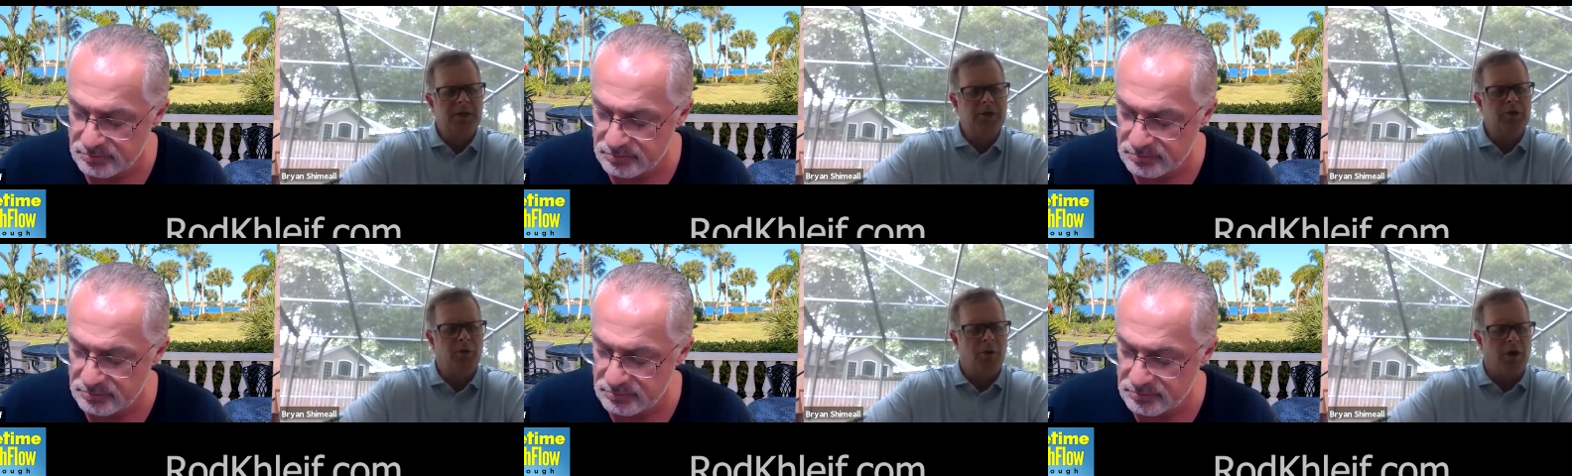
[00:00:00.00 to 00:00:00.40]

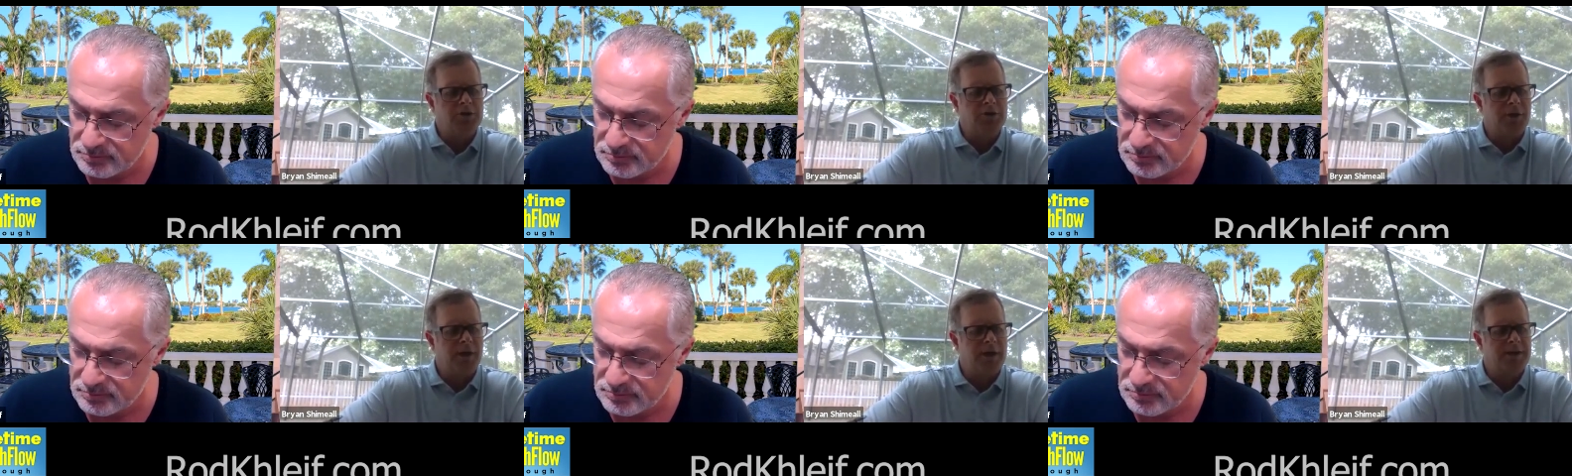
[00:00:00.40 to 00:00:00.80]
Speaker 1: You are
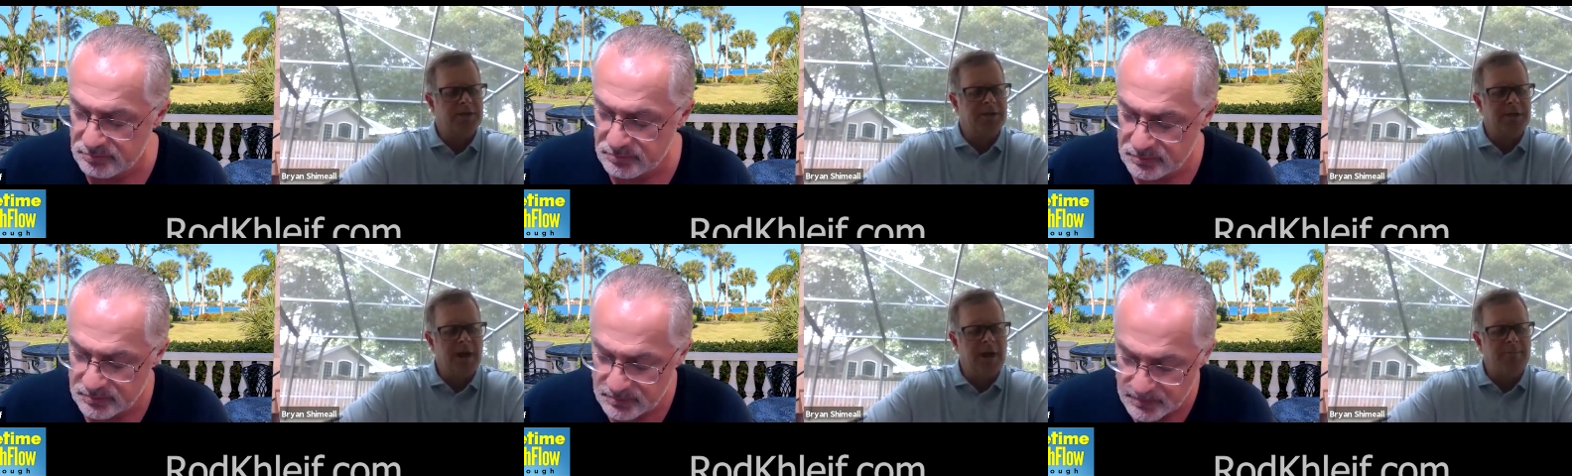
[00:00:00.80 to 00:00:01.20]
trying
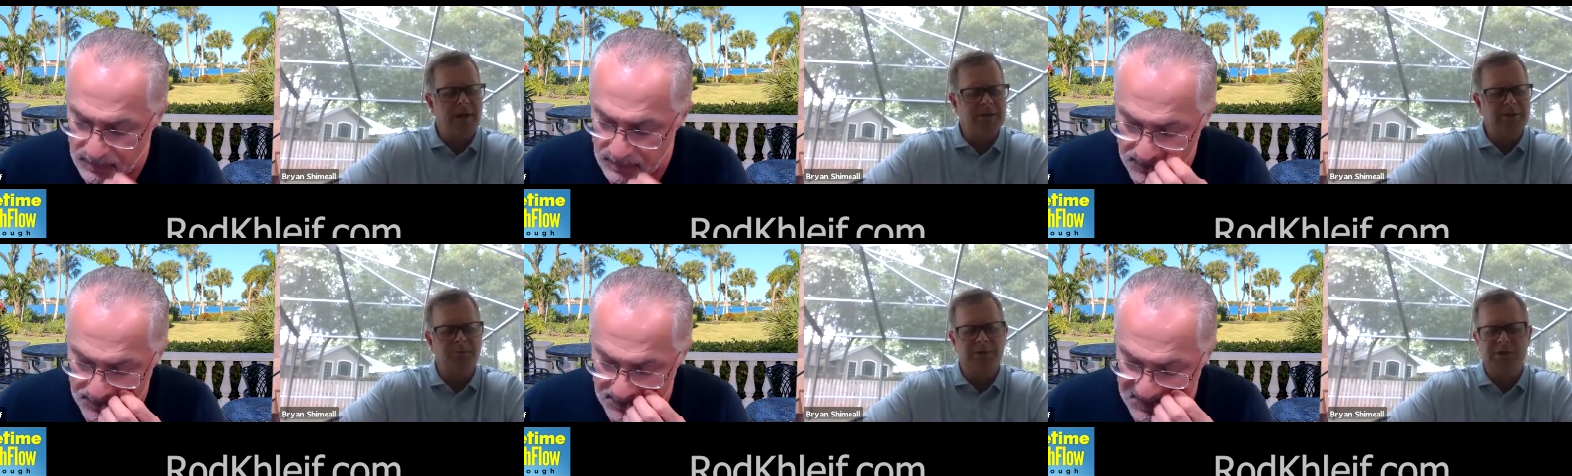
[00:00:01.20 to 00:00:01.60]
to. You know, I'm
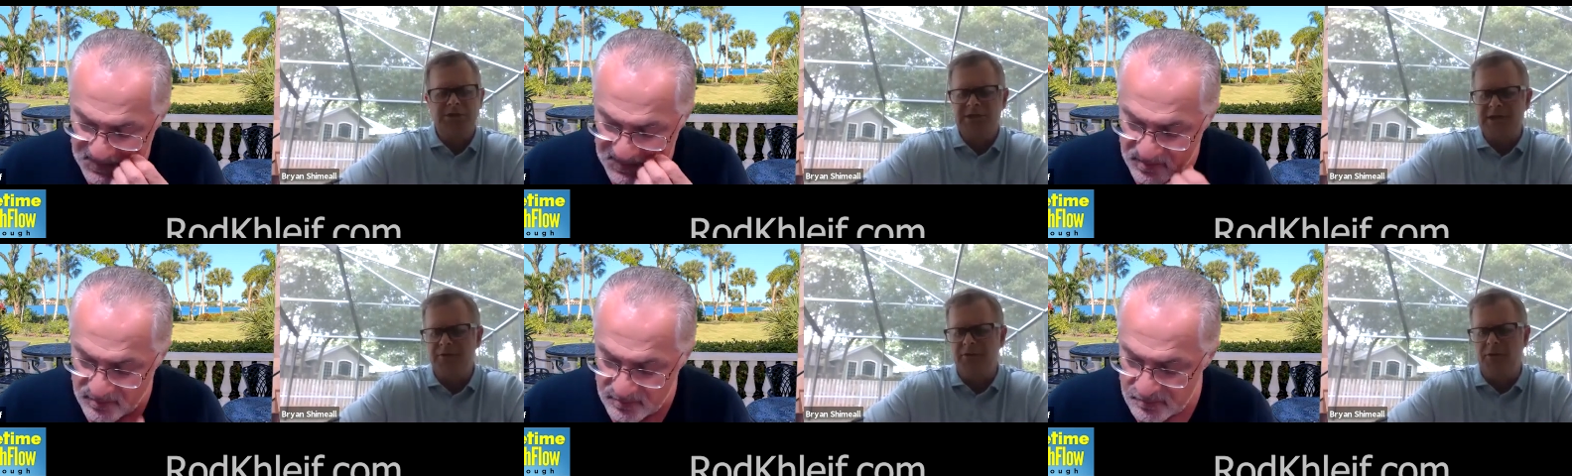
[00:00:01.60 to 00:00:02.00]
not so much
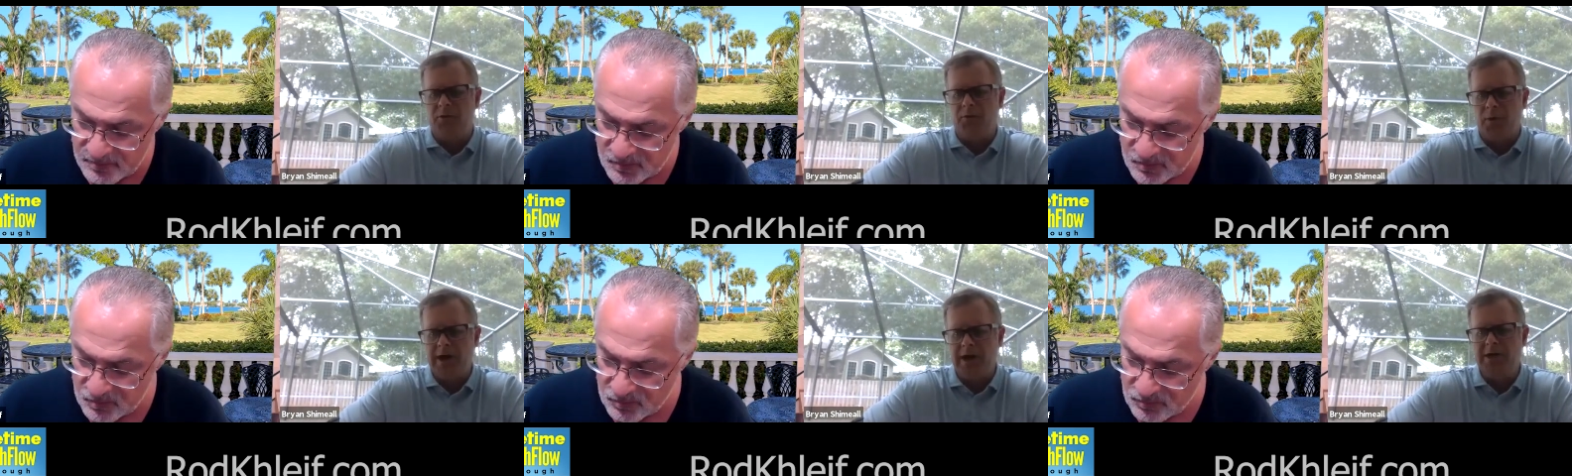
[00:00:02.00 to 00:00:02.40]
seeing the
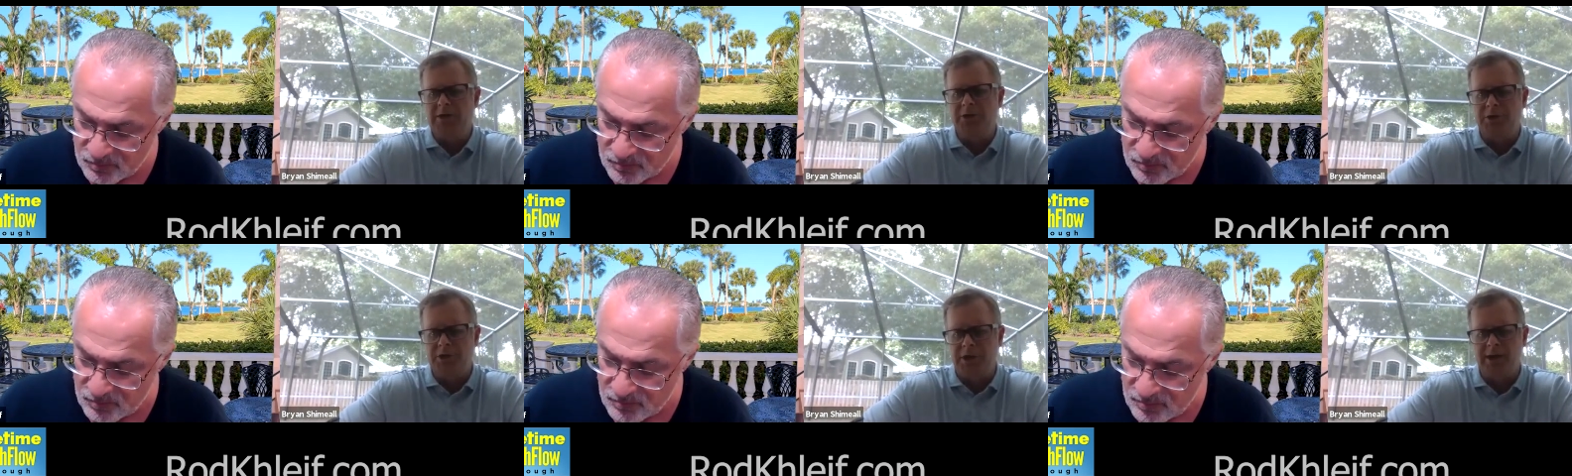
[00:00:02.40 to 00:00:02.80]

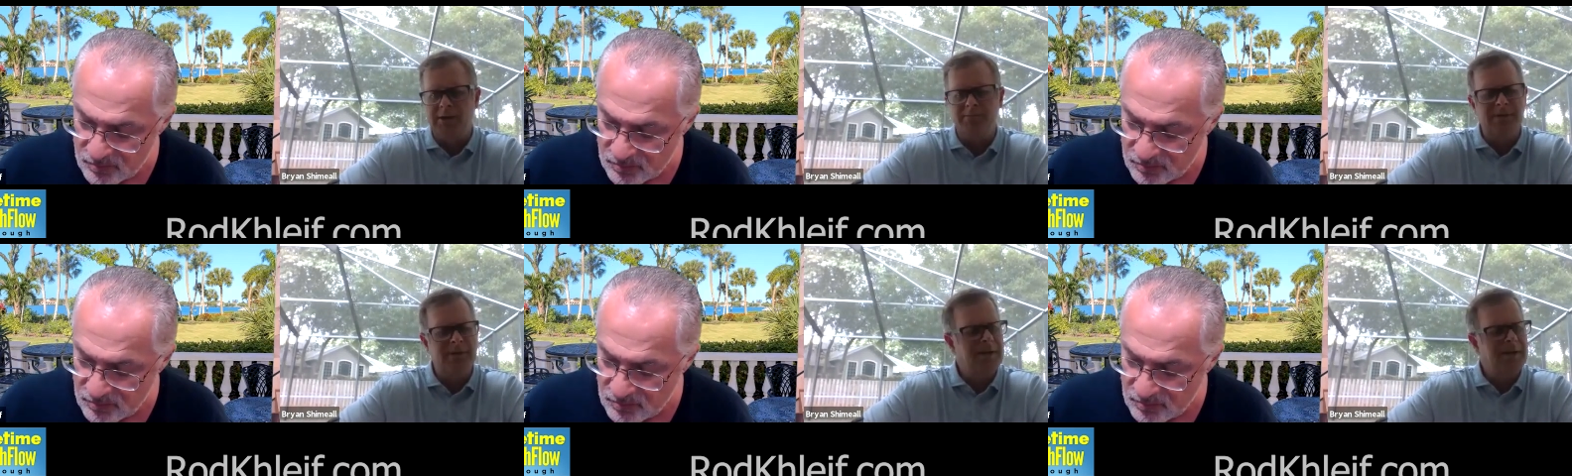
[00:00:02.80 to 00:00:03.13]
rate jump.